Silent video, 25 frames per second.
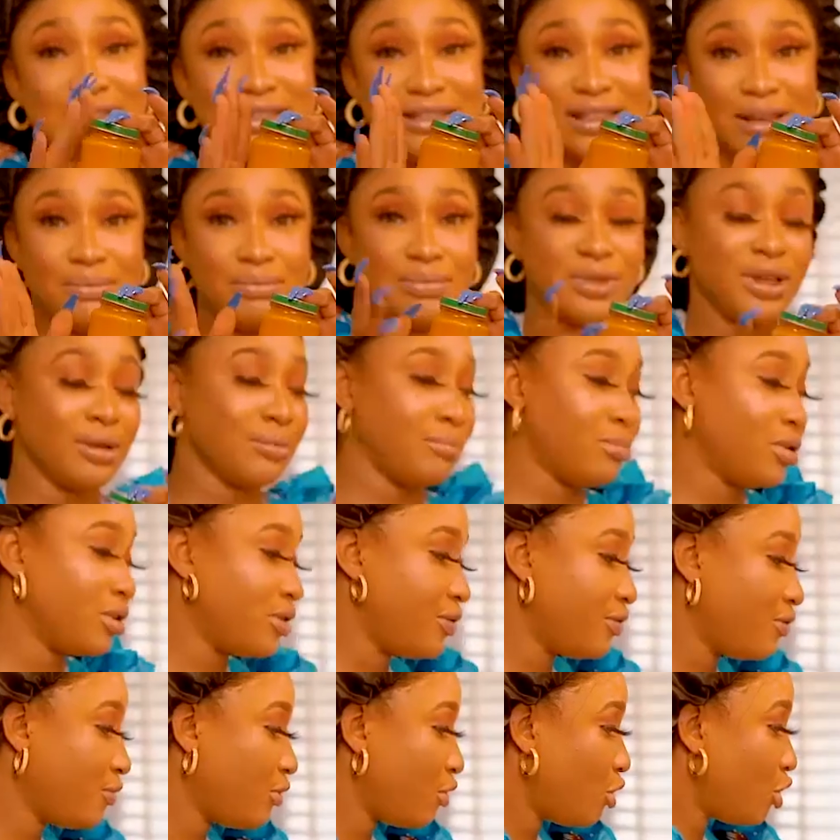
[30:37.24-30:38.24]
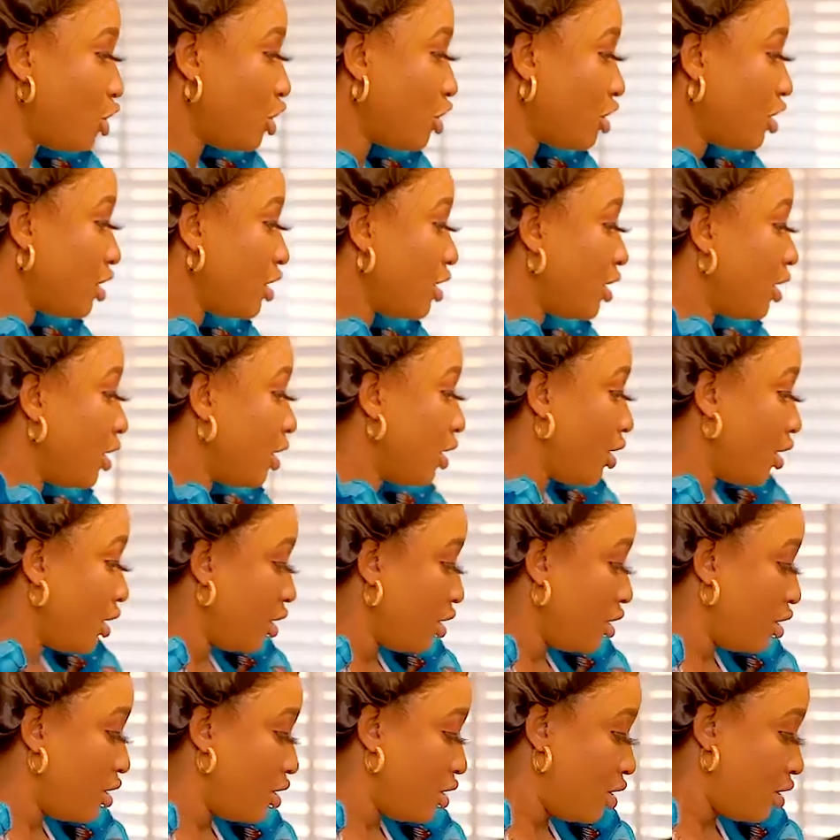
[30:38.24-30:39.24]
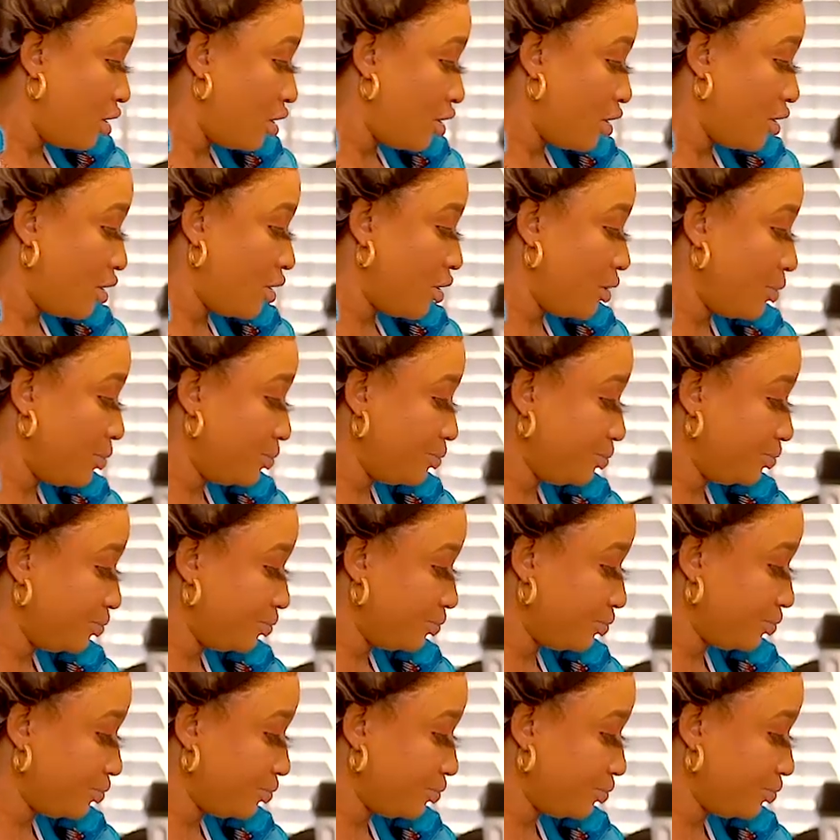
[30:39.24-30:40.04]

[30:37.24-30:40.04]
the same thing, but for, um,